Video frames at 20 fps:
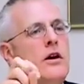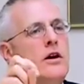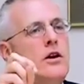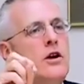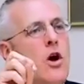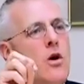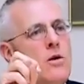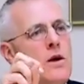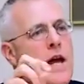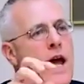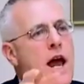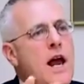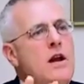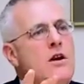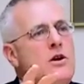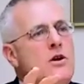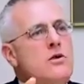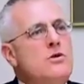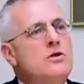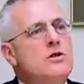cocaine
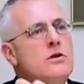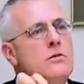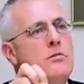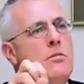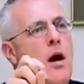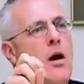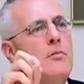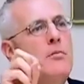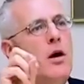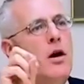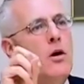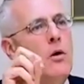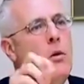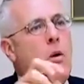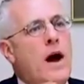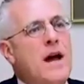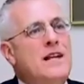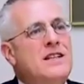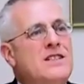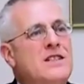use among
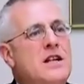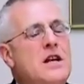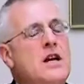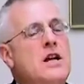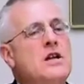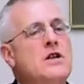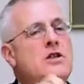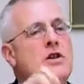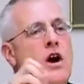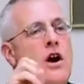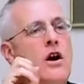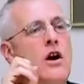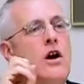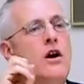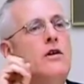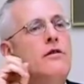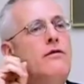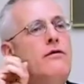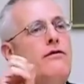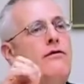whites is
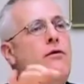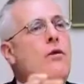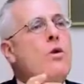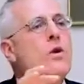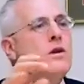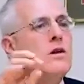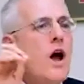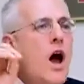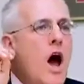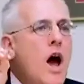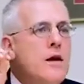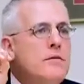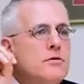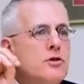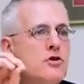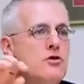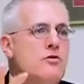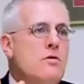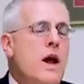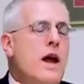4 times
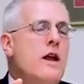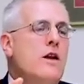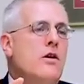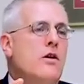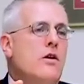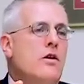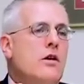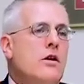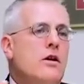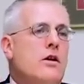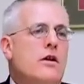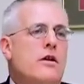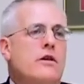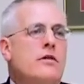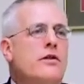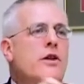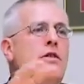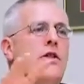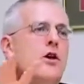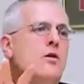greater
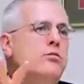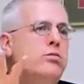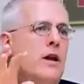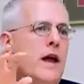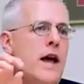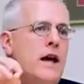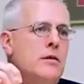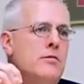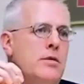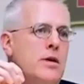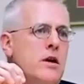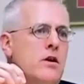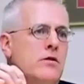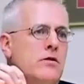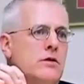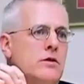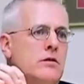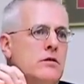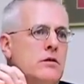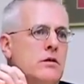than their black
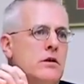peers.